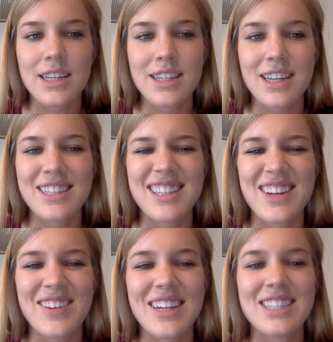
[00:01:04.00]
into
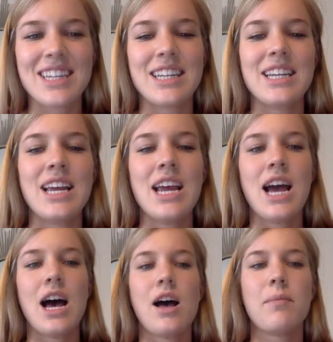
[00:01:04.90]
consideration
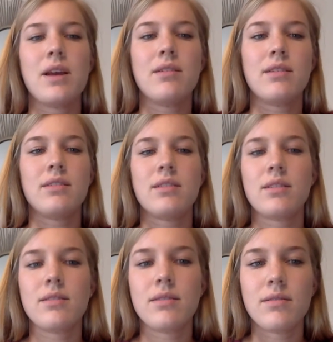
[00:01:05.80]
and
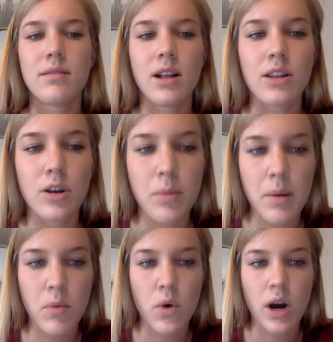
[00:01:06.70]
a little bit
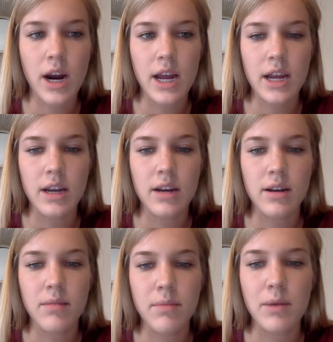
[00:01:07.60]
more and
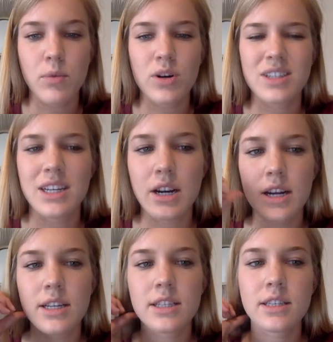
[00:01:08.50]
made more
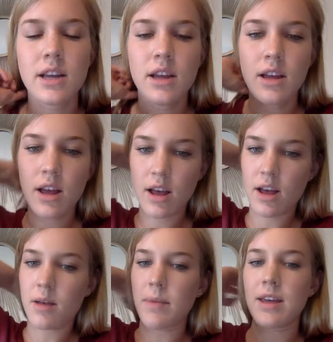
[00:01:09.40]
serious,
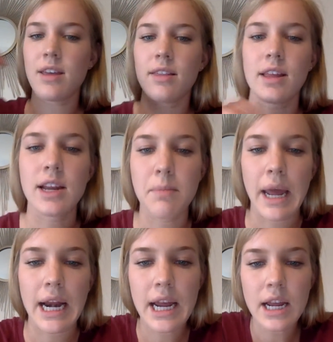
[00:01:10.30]
I think, than he
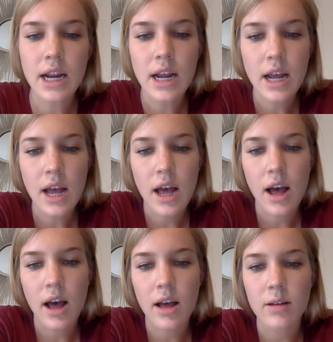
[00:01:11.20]
made it.
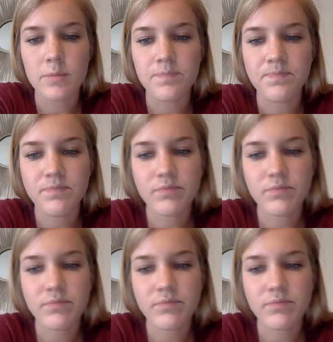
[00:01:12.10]
Um,